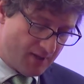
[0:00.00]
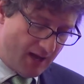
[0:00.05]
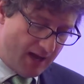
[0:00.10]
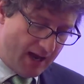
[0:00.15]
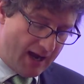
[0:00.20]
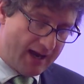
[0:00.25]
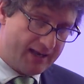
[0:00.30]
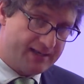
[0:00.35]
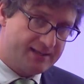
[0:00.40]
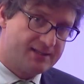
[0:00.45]

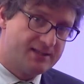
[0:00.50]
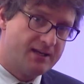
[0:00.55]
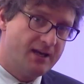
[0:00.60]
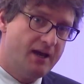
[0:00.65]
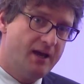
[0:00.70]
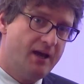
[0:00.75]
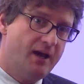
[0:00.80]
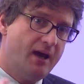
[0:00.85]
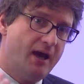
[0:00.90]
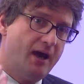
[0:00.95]
And
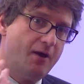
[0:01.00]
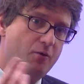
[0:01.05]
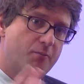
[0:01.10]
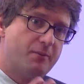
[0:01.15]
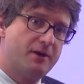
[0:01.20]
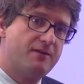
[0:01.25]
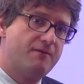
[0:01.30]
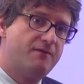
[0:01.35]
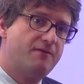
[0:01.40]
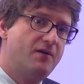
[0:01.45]
it will
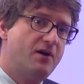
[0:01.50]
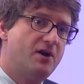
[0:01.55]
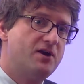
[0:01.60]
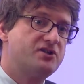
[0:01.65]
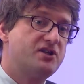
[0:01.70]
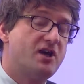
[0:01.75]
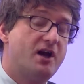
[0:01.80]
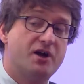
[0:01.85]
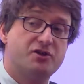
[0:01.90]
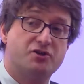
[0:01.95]
be the
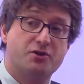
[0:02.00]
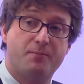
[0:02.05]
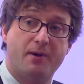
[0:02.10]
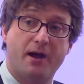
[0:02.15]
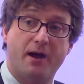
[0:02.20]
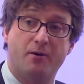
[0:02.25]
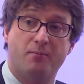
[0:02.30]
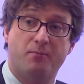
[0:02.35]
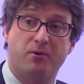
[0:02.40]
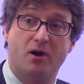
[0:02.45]
first
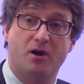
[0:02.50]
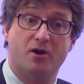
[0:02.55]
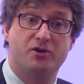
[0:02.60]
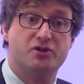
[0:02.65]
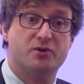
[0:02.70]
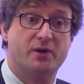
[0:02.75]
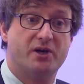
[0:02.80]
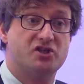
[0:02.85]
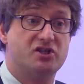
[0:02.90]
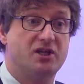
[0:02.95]
hydropower plant
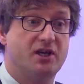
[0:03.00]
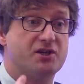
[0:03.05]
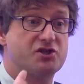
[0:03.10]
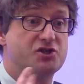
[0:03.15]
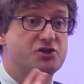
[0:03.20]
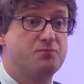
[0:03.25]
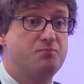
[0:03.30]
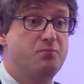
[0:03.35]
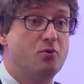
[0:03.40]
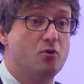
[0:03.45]
to actually
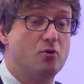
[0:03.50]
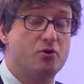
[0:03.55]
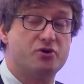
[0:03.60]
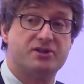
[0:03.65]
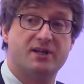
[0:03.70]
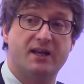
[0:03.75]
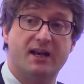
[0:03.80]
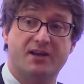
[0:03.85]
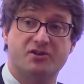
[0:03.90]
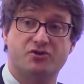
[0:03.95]

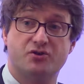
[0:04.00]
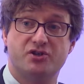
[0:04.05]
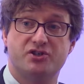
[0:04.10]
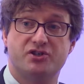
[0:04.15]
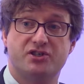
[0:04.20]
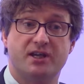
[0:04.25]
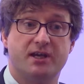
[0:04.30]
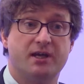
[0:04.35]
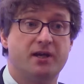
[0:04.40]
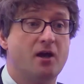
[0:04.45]
export
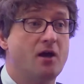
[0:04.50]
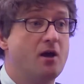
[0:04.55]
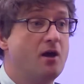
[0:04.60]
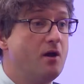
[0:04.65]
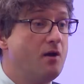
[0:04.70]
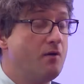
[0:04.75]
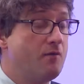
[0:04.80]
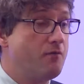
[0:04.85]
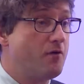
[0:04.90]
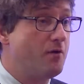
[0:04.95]
electricity
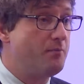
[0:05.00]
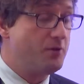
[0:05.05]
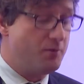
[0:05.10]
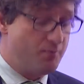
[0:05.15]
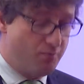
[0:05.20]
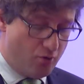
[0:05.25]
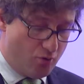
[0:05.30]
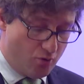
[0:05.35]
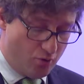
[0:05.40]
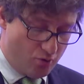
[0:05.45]
from
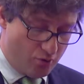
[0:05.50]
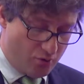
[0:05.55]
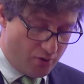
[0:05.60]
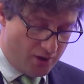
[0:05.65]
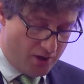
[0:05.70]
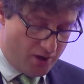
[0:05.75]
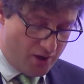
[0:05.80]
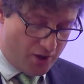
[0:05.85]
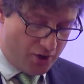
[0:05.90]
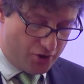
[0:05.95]
Nepal
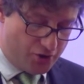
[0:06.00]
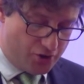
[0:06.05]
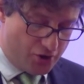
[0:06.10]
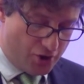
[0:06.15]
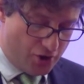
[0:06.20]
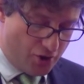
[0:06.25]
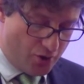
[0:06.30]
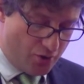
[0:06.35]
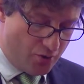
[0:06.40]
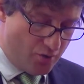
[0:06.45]

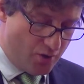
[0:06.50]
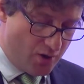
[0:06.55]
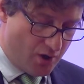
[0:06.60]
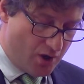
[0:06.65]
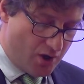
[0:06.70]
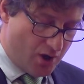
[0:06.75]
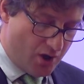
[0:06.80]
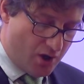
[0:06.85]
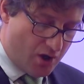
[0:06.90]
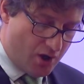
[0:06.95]
to
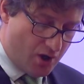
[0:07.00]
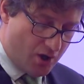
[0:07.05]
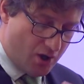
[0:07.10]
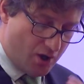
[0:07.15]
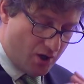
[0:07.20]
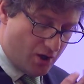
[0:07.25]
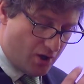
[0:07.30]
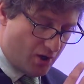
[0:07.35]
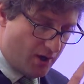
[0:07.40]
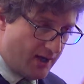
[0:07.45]

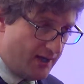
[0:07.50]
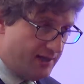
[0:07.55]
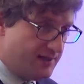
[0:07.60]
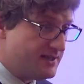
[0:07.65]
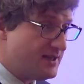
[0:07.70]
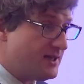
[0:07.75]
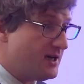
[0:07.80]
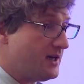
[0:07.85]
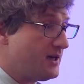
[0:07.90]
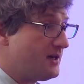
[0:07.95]

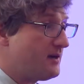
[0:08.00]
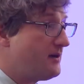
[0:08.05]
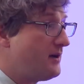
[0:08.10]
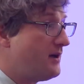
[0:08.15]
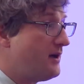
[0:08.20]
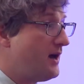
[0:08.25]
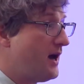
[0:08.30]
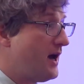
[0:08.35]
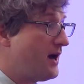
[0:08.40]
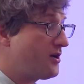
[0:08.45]
India
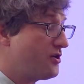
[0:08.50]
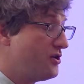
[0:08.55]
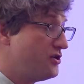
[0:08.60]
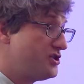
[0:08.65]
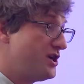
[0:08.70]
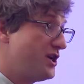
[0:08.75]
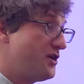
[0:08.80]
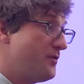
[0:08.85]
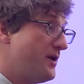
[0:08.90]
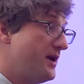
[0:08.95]
and could
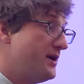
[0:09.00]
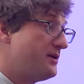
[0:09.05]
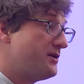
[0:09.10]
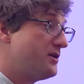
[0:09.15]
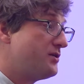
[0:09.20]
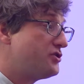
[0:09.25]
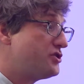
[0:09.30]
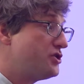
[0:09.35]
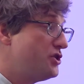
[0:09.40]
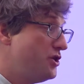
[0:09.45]

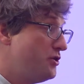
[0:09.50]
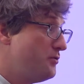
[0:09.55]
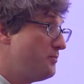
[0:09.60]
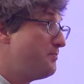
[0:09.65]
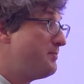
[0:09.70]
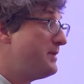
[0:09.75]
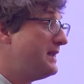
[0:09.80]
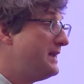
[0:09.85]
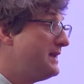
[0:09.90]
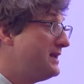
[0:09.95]
generate $2
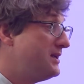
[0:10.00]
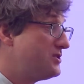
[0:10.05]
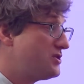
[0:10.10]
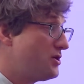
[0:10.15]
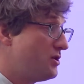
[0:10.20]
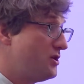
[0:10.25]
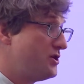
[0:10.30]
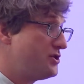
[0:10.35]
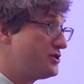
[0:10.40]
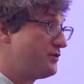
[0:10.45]
billion
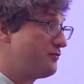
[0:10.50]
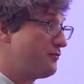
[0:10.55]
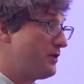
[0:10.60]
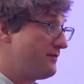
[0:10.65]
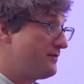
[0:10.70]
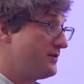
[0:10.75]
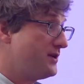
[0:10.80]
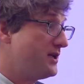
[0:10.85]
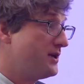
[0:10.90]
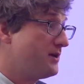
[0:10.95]
of
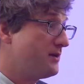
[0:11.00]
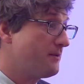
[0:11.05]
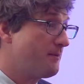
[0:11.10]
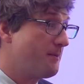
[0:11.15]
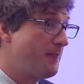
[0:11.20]
revenue.